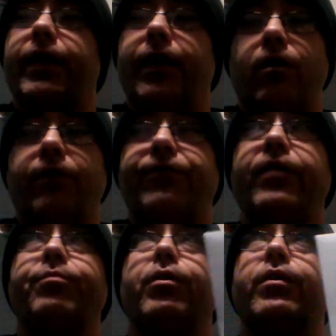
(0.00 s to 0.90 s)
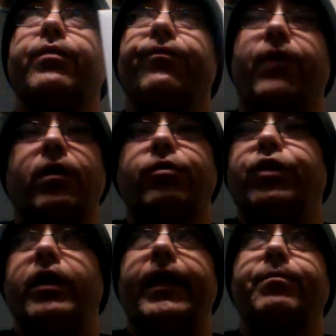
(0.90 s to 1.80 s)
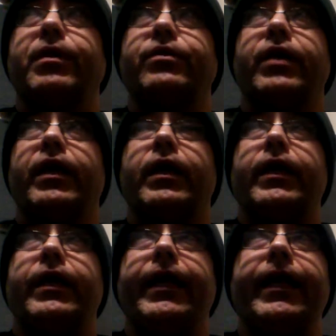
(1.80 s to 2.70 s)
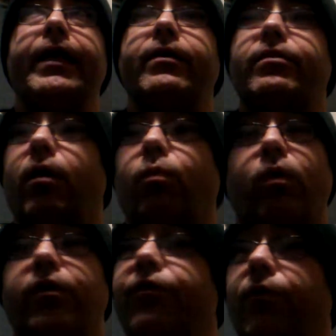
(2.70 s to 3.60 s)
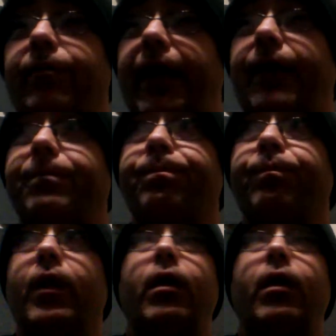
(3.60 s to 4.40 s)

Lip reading: Get on Facebook, follow John Amplis. He is a wonderful man.